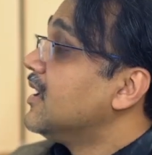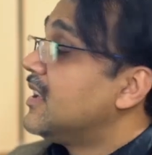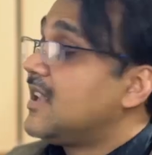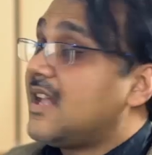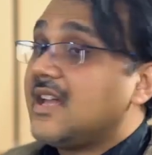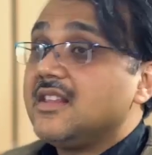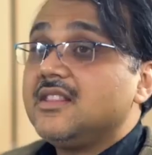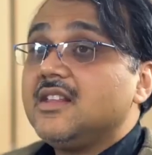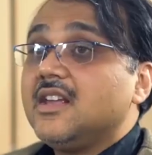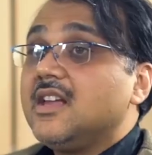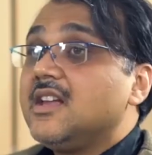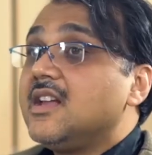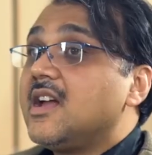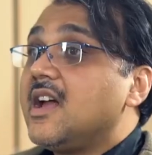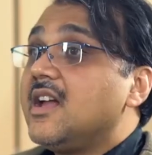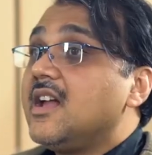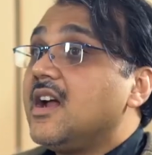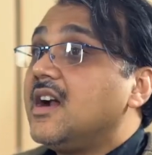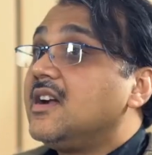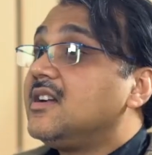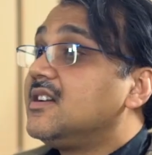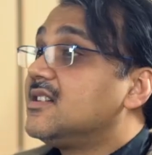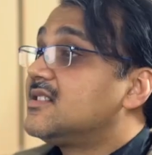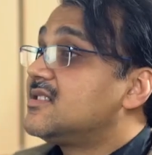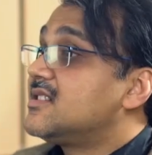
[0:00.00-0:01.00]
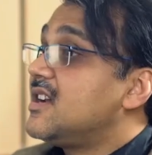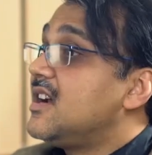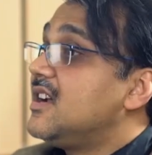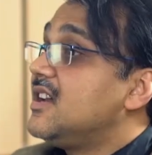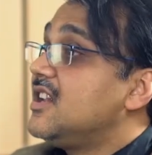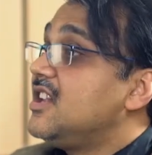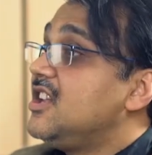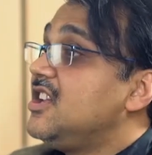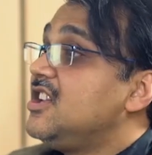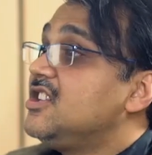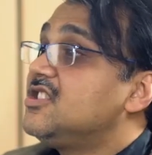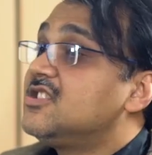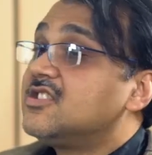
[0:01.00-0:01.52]
Can AI
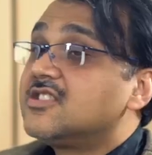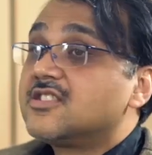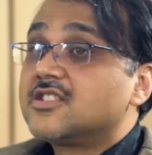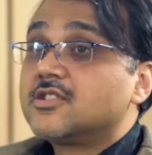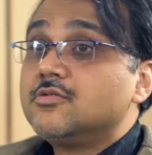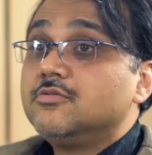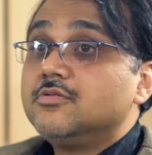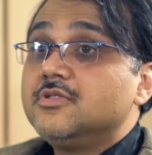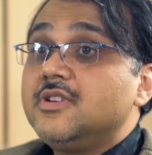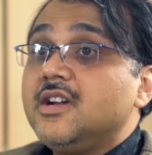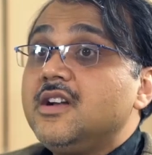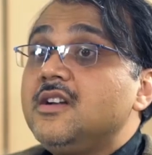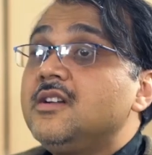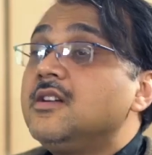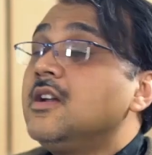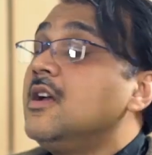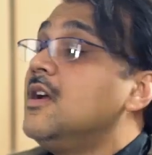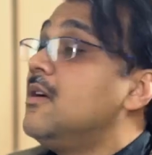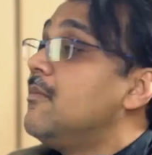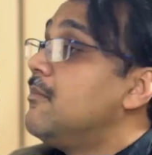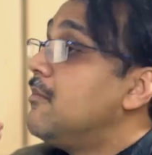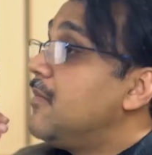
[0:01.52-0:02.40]
understand each student